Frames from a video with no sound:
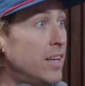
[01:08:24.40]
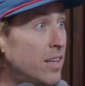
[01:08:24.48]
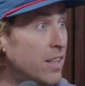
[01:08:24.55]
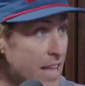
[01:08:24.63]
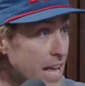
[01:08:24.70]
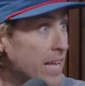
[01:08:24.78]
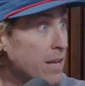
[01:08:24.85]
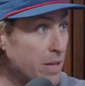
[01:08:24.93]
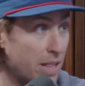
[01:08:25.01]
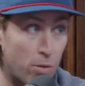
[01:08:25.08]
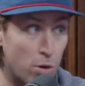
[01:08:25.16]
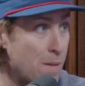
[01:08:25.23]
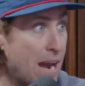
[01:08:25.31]
they can be
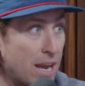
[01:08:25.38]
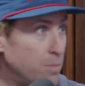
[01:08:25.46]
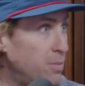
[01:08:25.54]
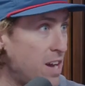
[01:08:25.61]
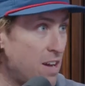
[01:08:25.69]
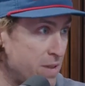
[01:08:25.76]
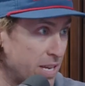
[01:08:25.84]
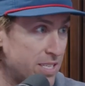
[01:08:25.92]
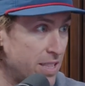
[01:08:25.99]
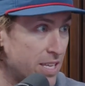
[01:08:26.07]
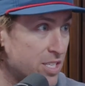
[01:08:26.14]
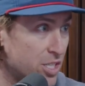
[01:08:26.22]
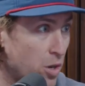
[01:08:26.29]
like, we're back in the playoff mix
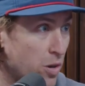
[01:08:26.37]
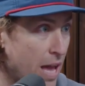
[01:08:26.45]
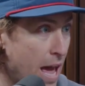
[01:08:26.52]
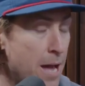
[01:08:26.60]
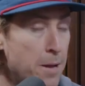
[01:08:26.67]
and this is okay.